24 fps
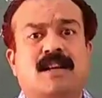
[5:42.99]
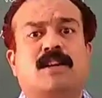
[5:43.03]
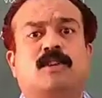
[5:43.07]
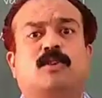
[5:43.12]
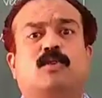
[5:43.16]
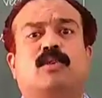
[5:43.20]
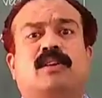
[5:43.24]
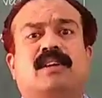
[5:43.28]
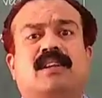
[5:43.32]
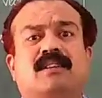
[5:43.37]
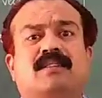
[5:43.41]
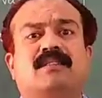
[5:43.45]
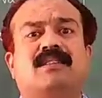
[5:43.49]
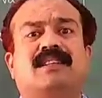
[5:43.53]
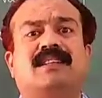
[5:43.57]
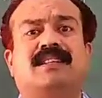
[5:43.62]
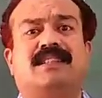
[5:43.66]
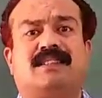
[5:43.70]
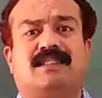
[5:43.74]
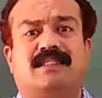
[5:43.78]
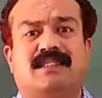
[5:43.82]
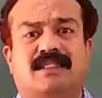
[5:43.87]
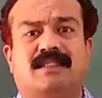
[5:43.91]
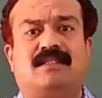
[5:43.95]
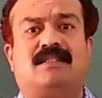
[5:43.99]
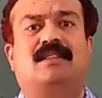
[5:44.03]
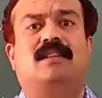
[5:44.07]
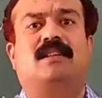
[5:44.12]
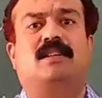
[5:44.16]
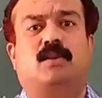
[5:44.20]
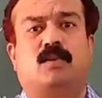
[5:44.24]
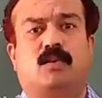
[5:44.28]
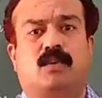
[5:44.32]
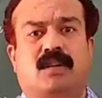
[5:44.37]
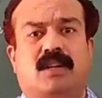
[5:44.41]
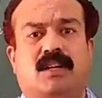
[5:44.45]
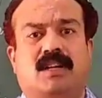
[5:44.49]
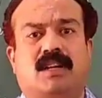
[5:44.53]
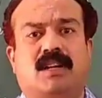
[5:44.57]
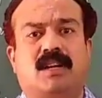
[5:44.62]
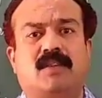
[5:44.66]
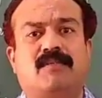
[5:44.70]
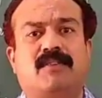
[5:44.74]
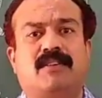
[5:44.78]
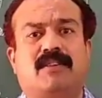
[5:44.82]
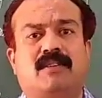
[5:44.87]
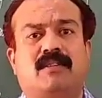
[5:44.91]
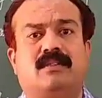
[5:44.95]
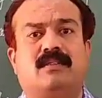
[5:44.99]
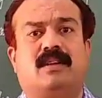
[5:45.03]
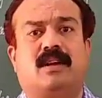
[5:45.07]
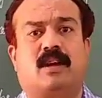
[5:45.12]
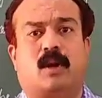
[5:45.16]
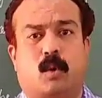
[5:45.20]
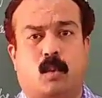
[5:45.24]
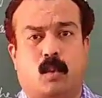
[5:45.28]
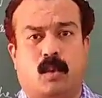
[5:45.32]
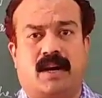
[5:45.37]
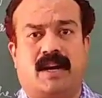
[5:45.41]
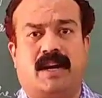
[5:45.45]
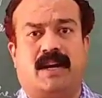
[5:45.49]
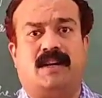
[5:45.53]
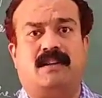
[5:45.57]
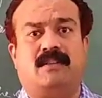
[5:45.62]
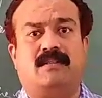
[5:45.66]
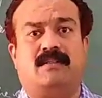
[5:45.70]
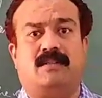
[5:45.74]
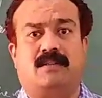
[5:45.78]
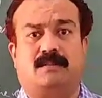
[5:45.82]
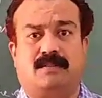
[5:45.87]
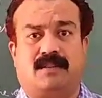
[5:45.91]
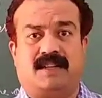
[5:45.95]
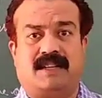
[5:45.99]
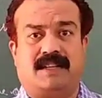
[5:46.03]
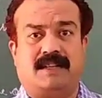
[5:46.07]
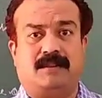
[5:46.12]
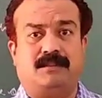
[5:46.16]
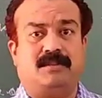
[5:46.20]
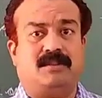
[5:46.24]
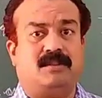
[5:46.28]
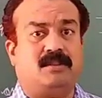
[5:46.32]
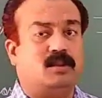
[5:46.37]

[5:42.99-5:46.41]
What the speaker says: So it is the additional quantity which is required sometimes.